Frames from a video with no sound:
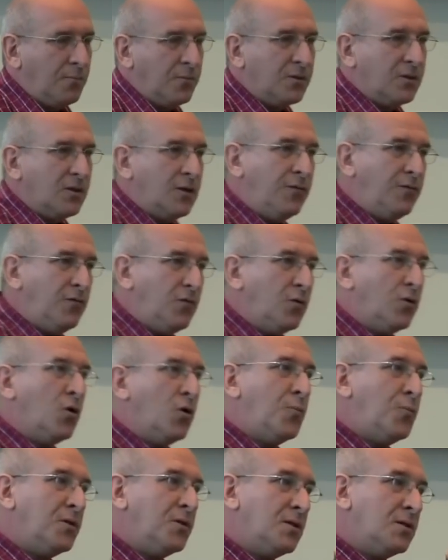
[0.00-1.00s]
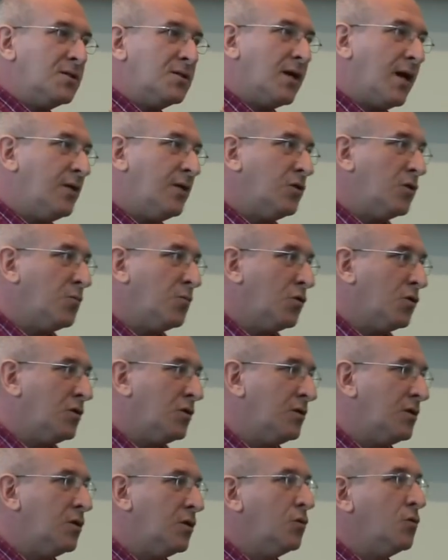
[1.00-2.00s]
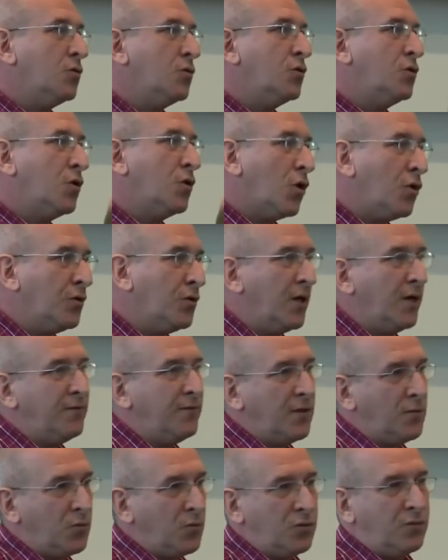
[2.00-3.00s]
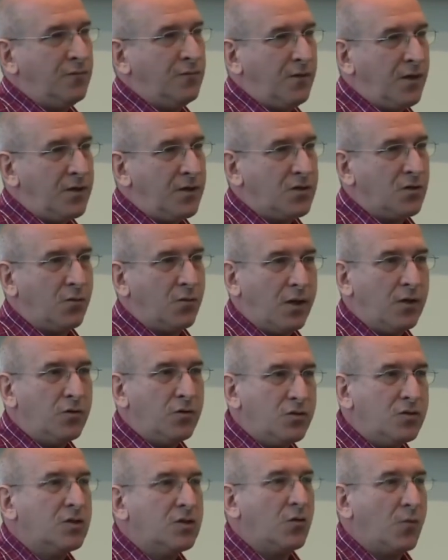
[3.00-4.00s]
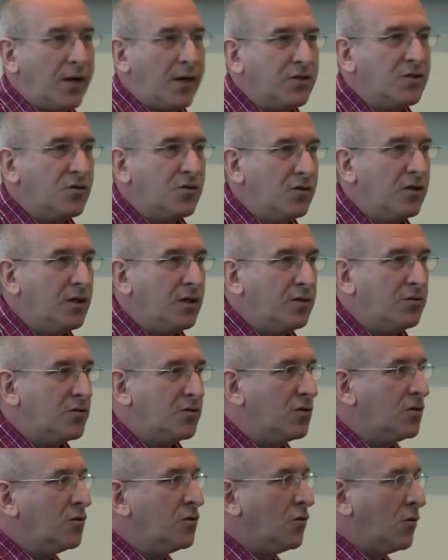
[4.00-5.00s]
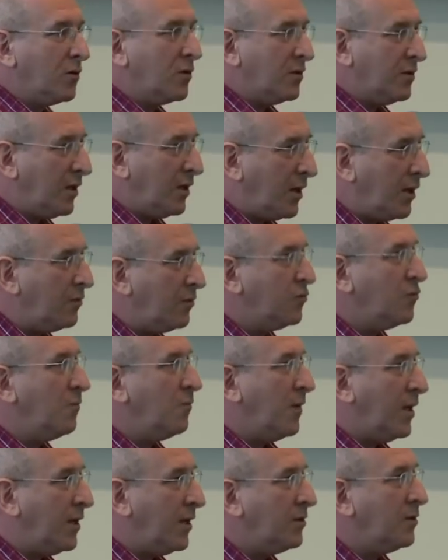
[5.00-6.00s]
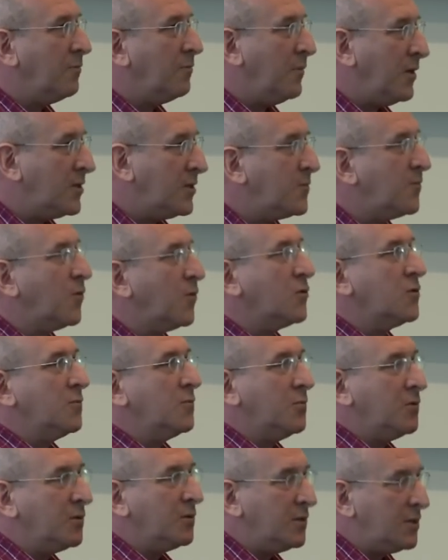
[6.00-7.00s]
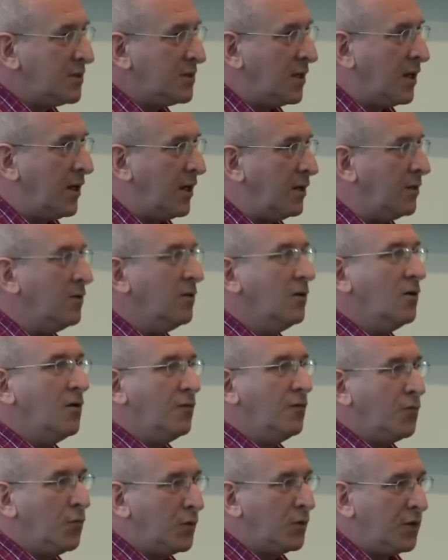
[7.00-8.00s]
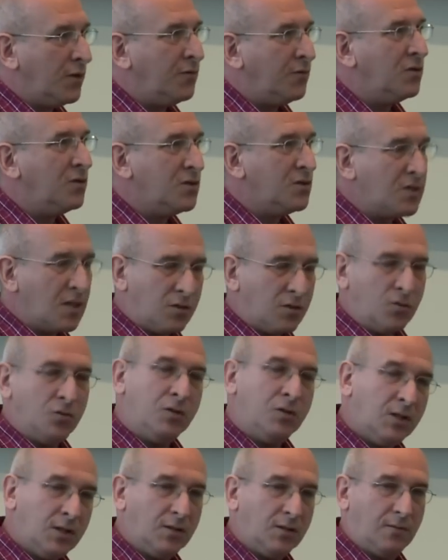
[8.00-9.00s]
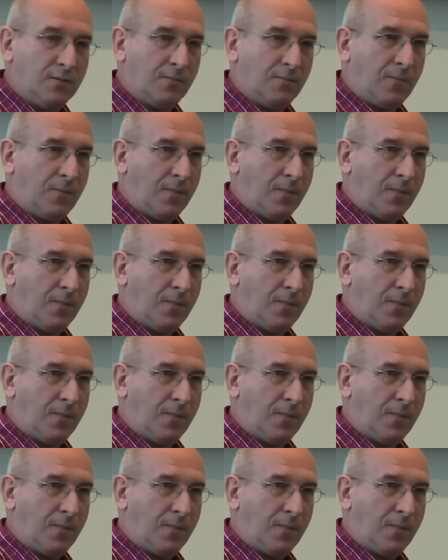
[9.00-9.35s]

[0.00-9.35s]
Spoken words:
But if you're an open design community, you don't have that motivation, right? You scratch your itch. You are there to make the best possible design for whatever it is that you need.